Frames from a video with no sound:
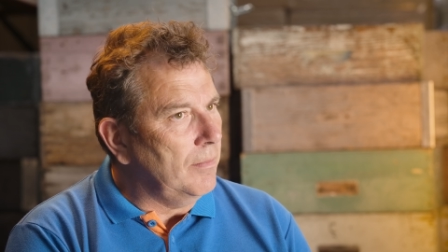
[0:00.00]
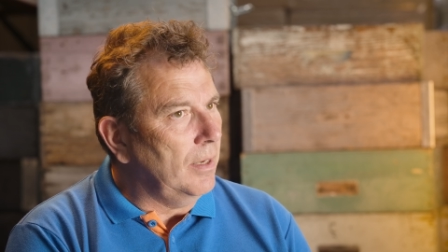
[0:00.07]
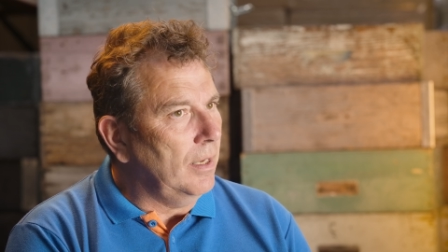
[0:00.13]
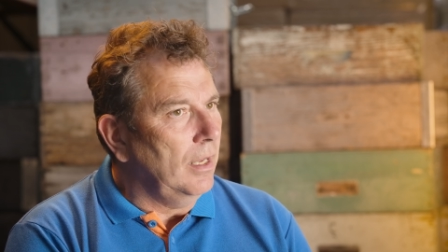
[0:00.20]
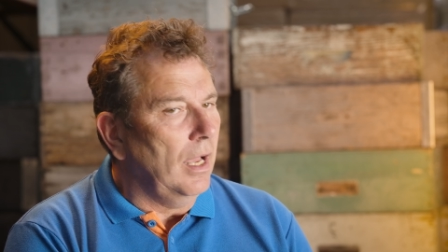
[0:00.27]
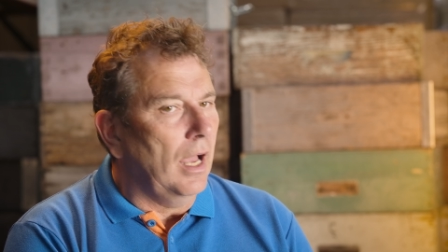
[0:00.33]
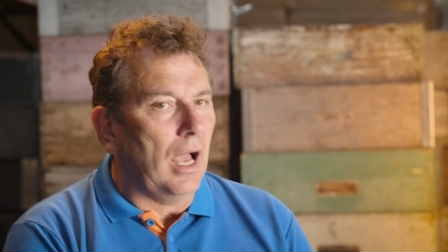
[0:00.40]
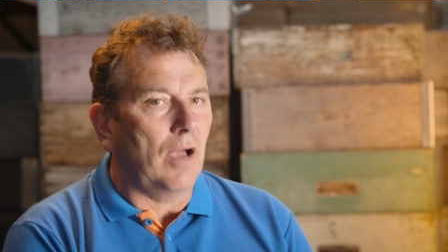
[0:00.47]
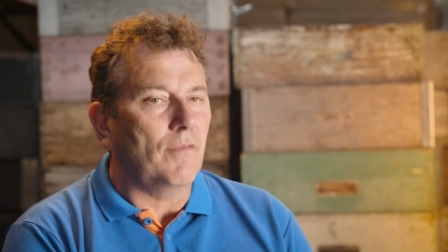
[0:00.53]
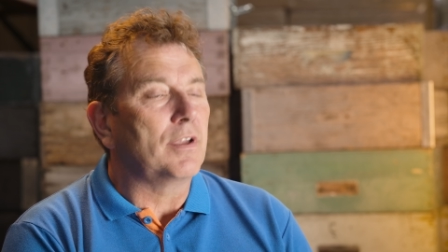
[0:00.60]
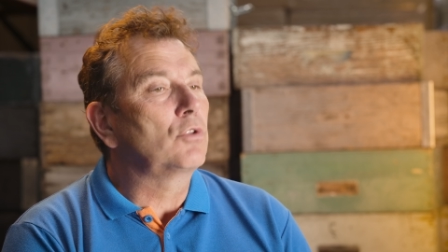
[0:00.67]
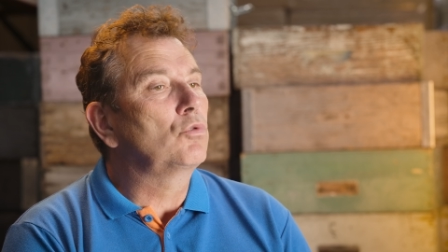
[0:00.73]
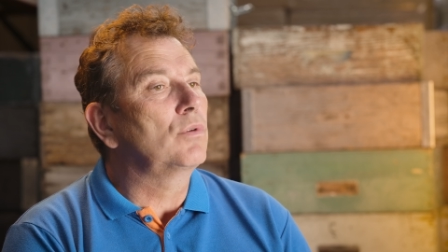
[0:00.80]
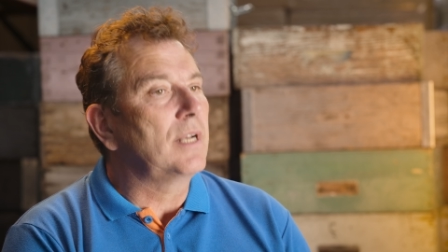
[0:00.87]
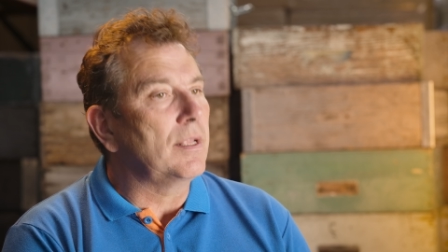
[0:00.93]
and in all
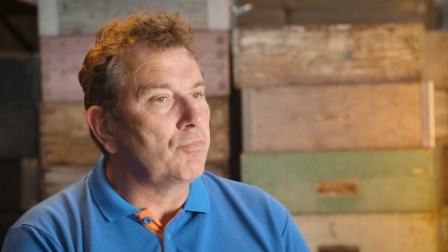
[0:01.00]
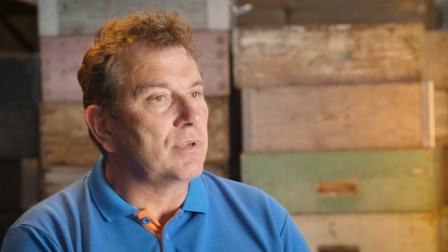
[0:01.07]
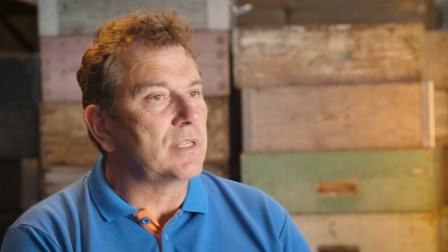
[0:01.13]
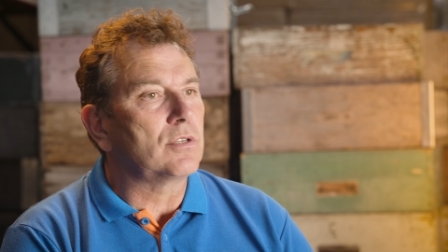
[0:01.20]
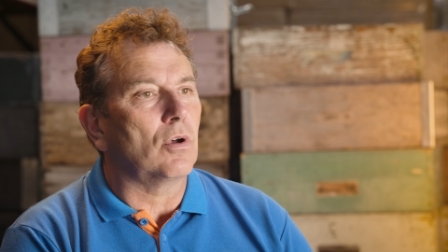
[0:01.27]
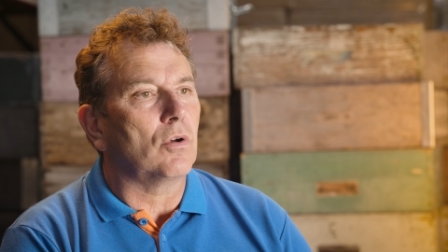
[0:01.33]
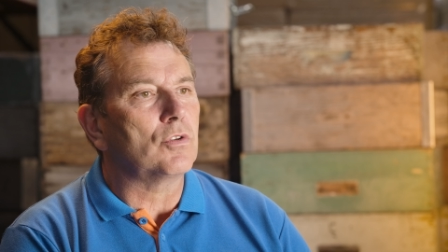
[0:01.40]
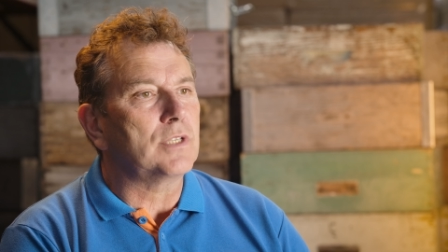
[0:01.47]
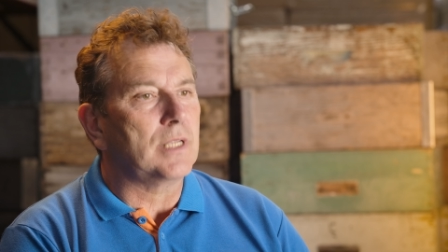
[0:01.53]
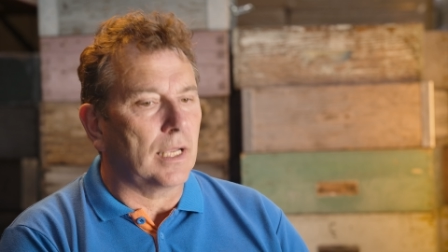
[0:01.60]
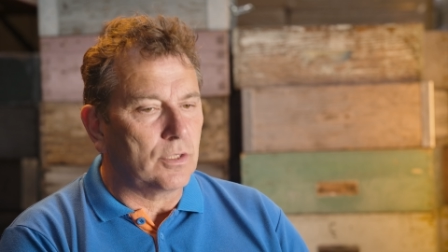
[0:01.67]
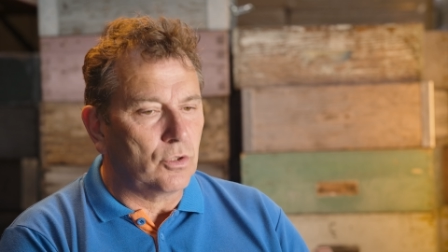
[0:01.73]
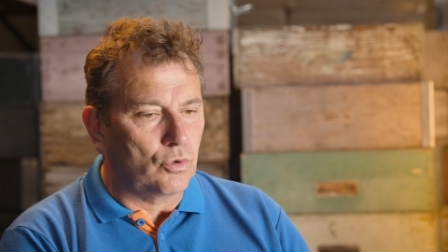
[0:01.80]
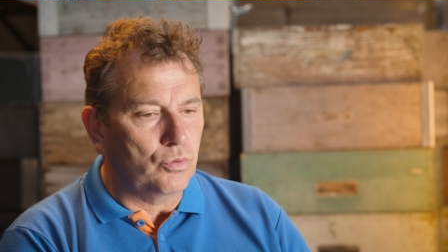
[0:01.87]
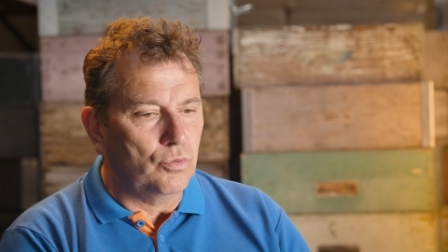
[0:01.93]
areas of
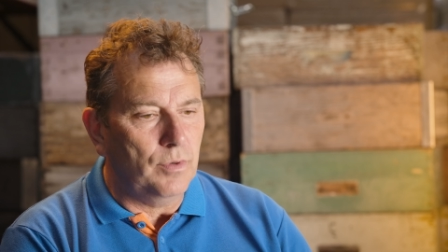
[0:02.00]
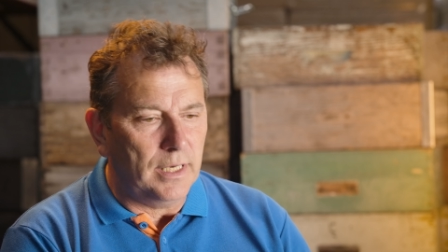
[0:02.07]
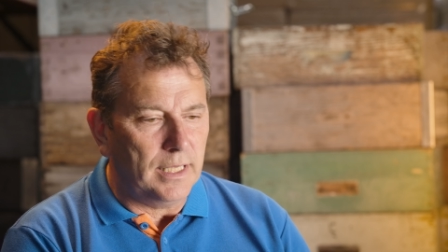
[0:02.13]
activity.